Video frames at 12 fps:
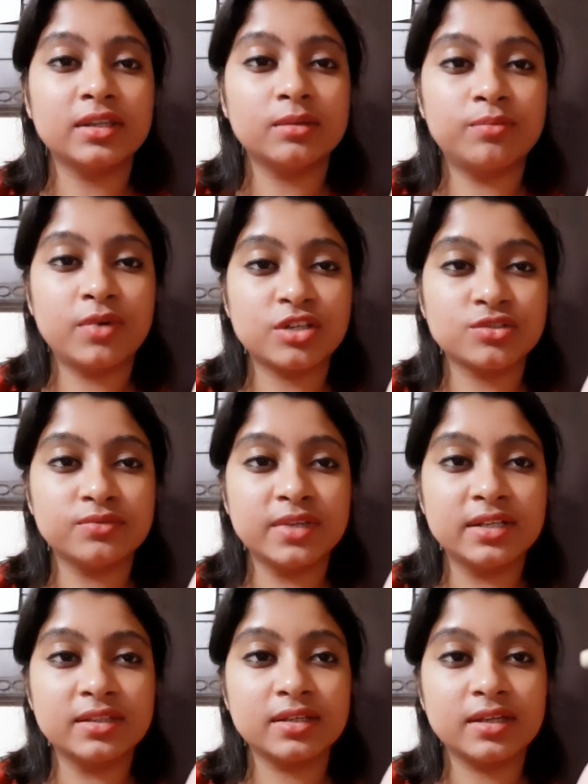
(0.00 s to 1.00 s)
at the brush
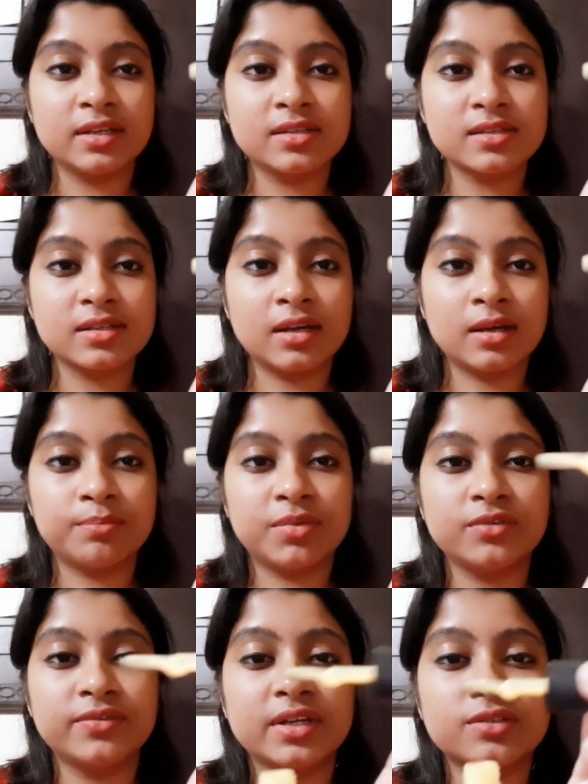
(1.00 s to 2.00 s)
width. It's uh,
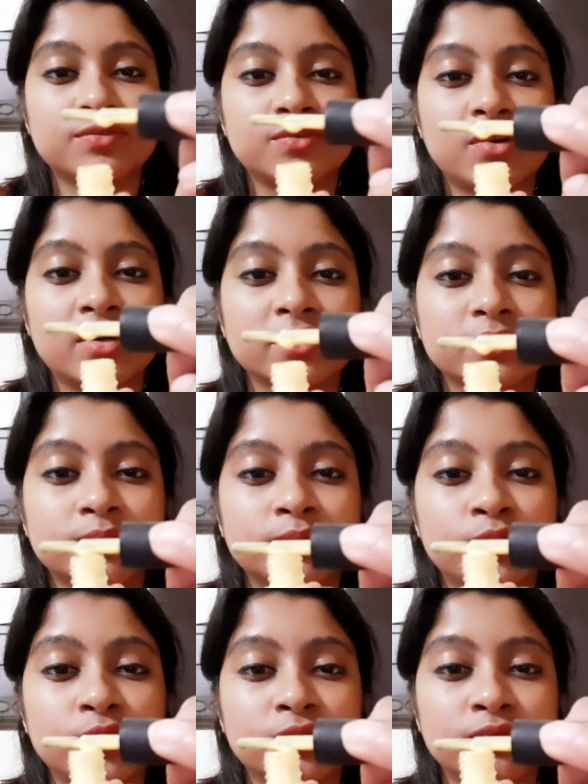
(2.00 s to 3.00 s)
perfect for
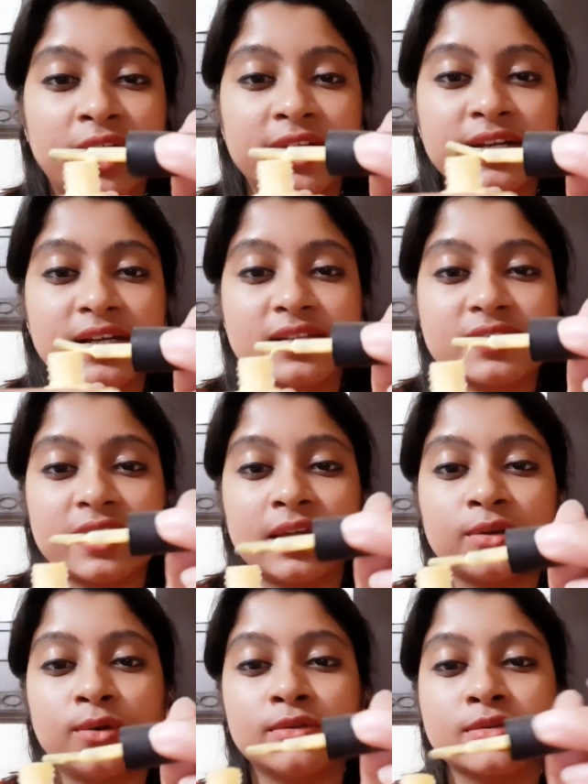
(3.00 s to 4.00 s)
both wide nails
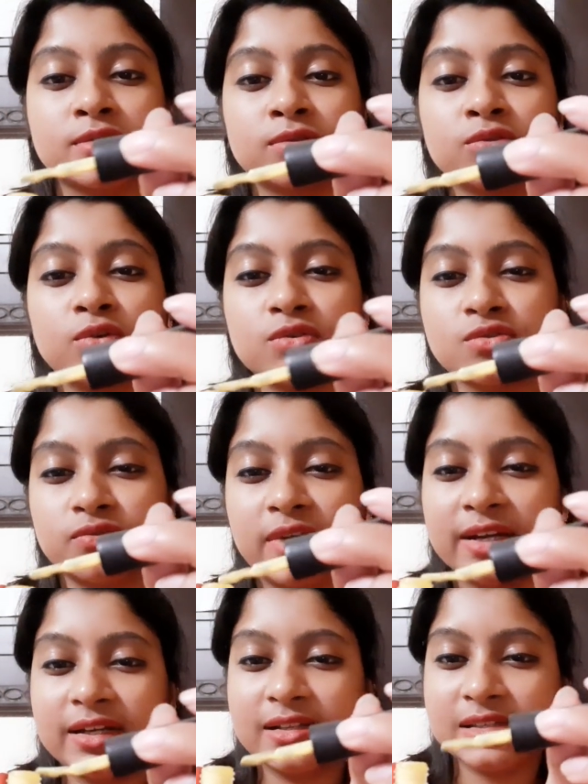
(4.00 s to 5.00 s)
and also not so
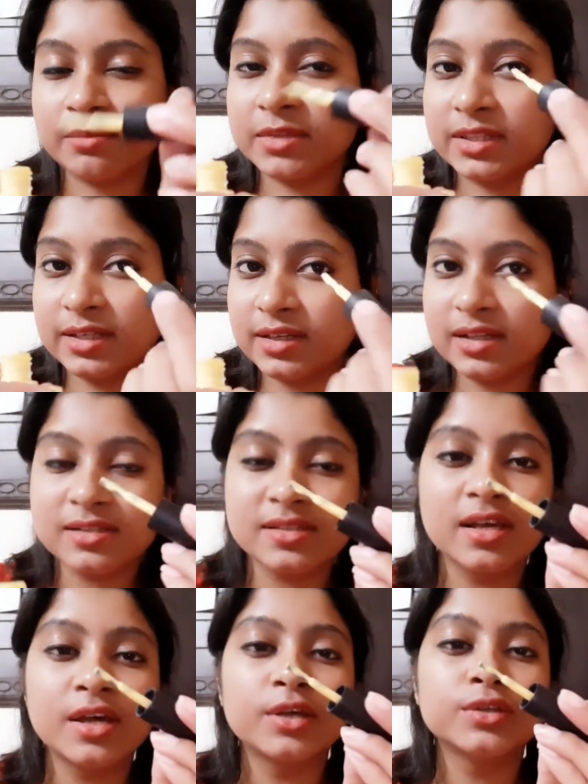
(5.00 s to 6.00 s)
wide nails, I mean thin
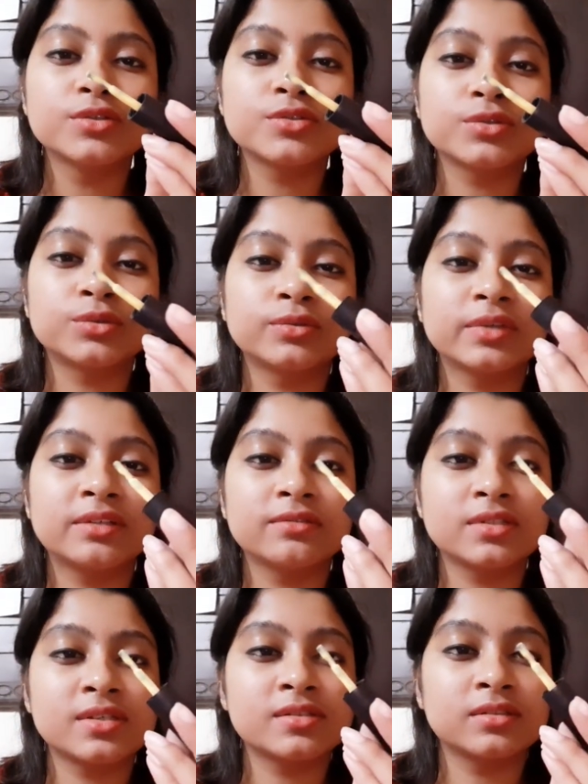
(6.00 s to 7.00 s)
nails so it
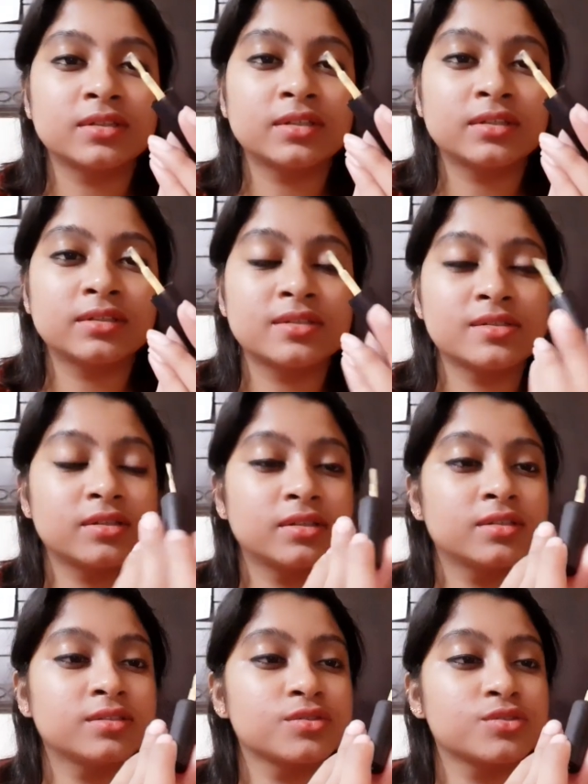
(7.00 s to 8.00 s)
is uh, it's
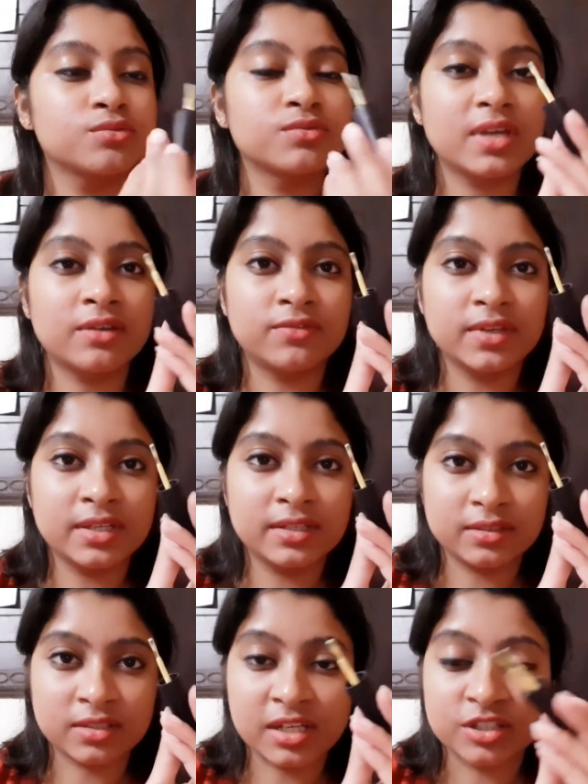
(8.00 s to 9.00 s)
gonna suit
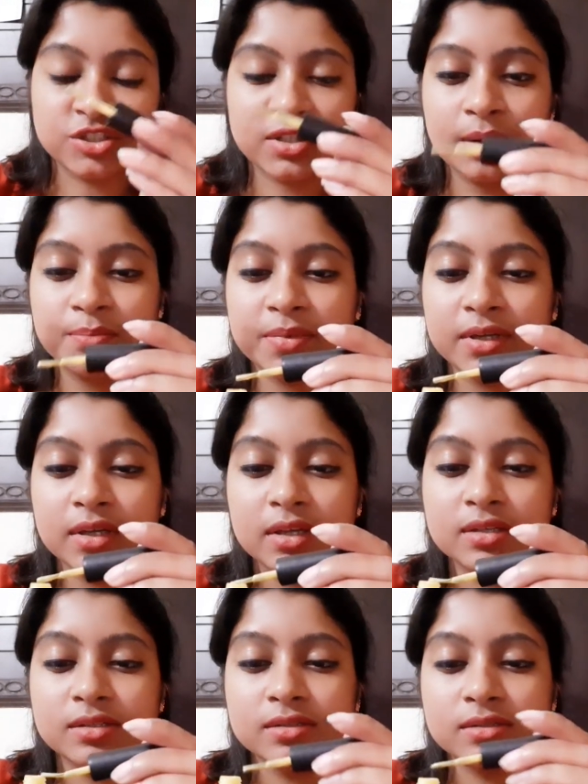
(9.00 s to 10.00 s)
every nail shape
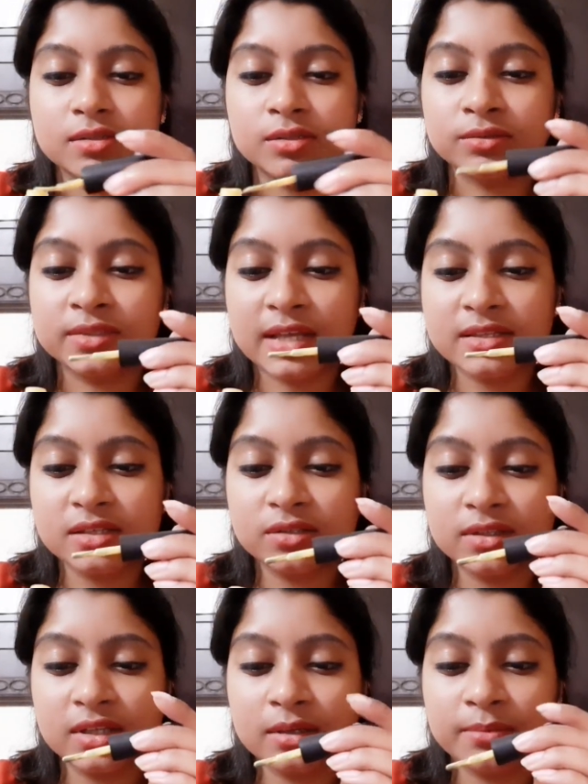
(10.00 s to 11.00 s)
so that's a
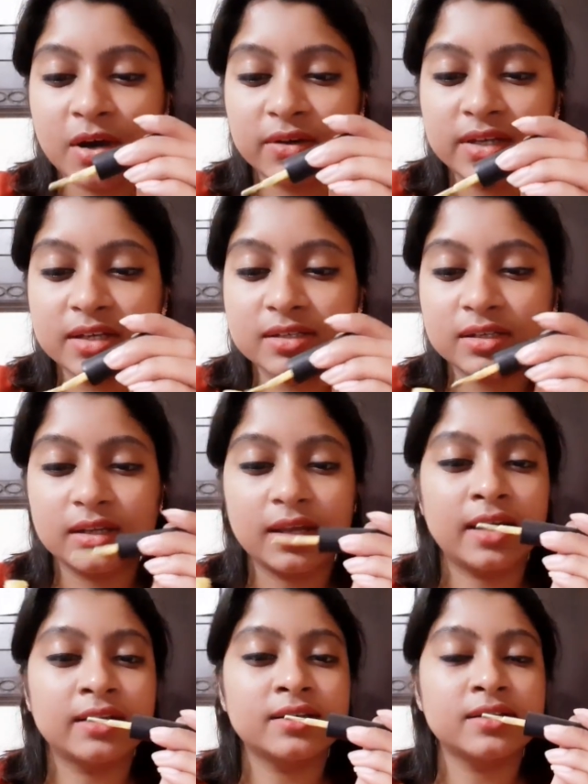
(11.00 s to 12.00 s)
good thing about it
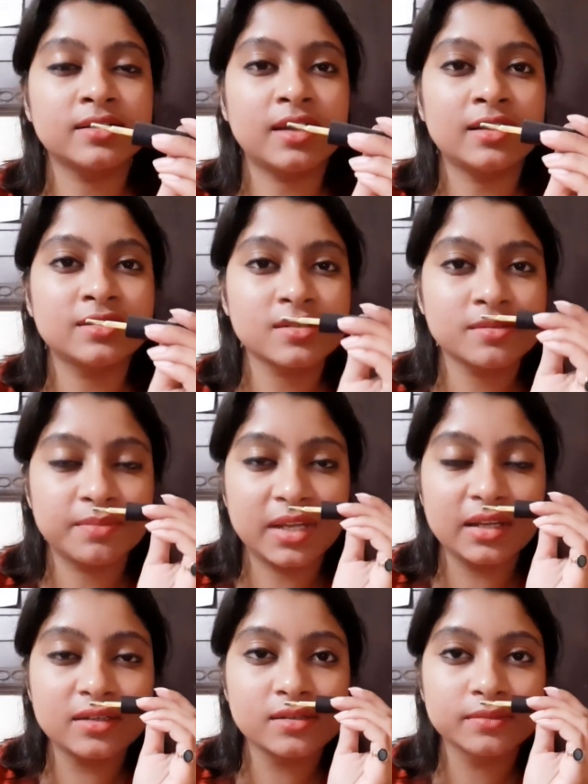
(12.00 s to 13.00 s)
and I'll just
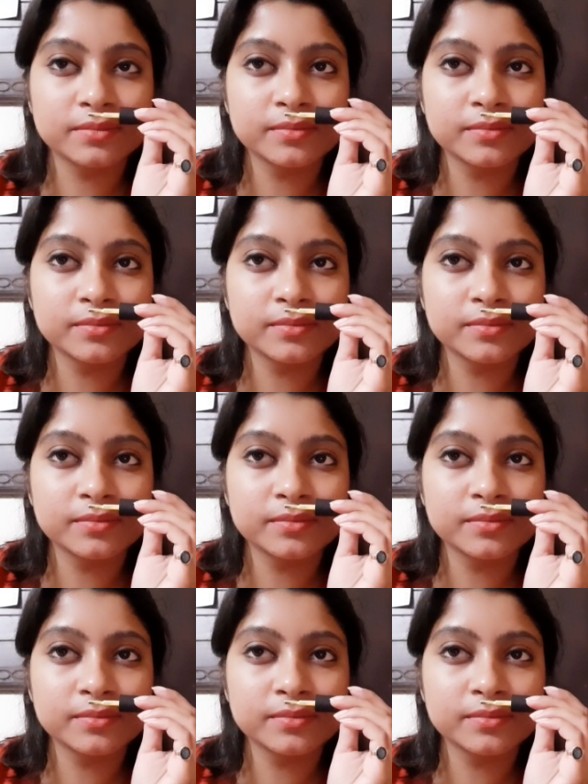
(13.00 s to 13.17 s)
smell it